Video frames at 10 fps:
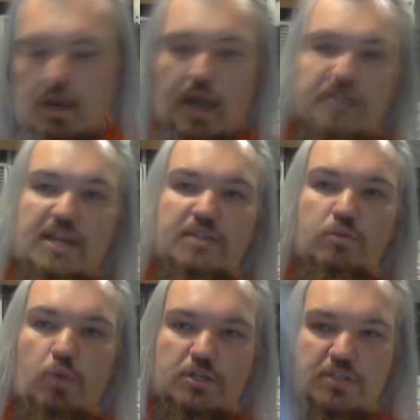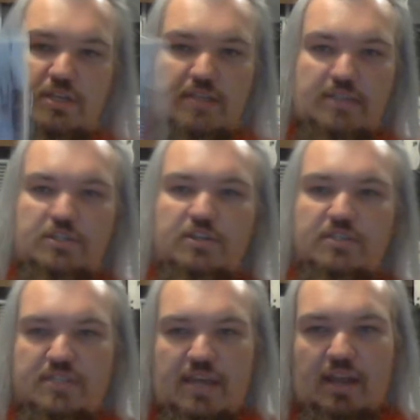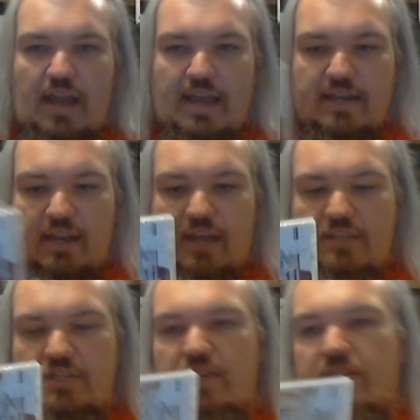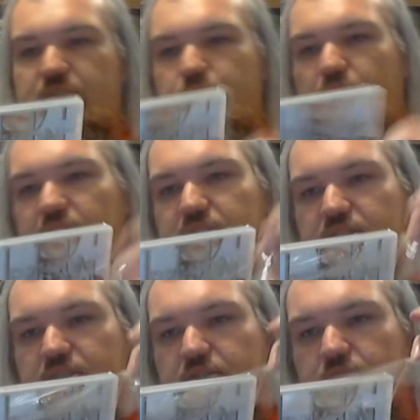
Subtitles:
I need to watch this, as you can see, like I did last year. This one is still